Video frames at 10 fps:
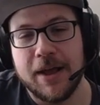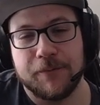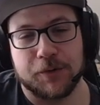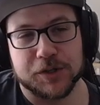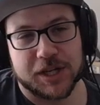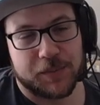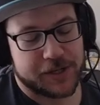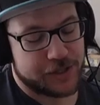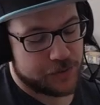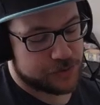First thing we're
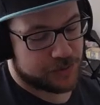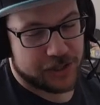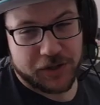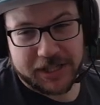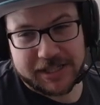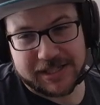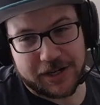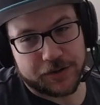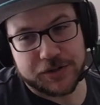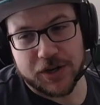going to do is we're going to look at this
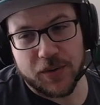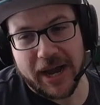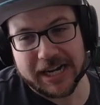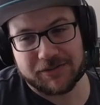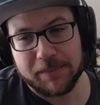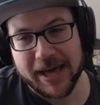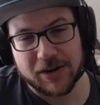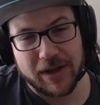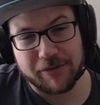leader. So, activate battle.